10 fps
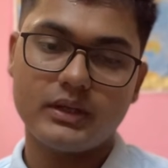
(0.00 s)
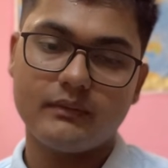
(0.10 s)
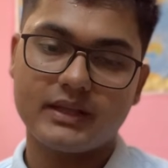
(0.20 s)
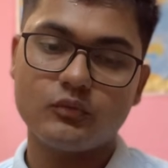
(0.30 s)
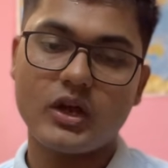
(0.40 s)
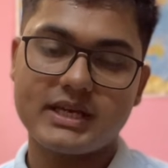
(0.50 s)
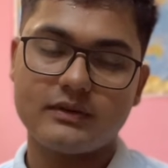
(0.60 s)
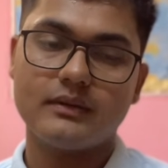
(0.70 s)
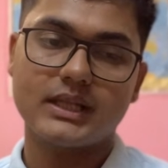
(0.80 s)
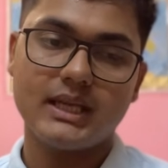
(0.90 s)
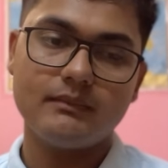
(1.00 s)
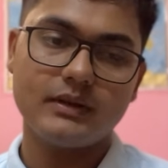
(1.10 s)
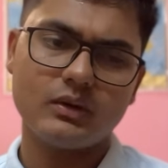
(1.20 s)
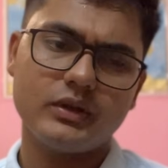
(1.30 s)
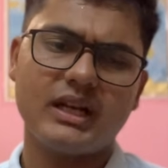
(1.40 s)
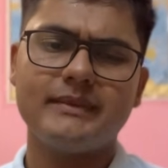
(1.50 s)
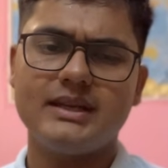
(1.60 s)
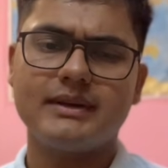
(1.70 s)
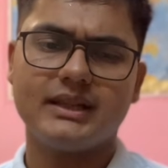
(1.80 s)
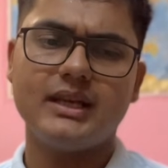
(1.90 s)
there was some question on schemes. So there are many
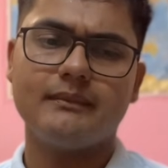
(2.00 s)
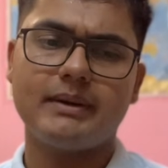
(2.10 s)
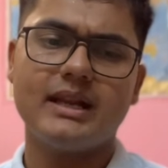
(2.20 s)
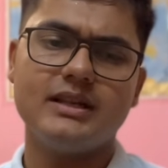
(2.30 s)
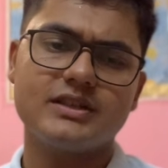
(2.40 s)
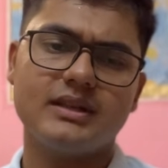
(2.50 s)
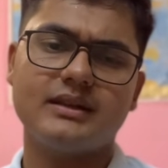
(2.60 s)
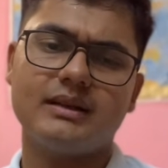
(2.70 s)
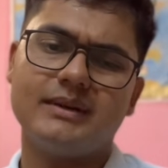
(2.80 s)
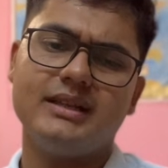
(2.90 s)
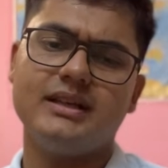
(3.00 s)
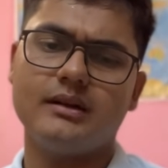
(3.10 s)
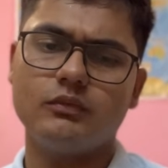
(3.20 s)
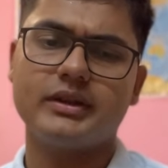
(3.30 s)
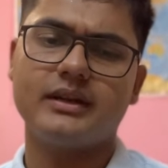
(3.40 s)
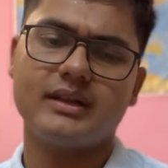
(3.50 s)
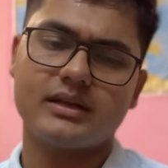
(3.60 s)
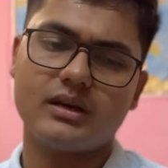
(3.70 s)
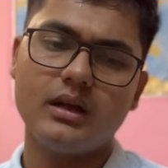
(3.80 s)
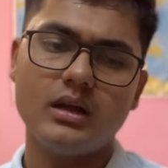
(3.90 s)
monthly compilations and many yearbooks,
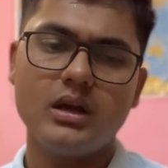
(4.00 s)
etc.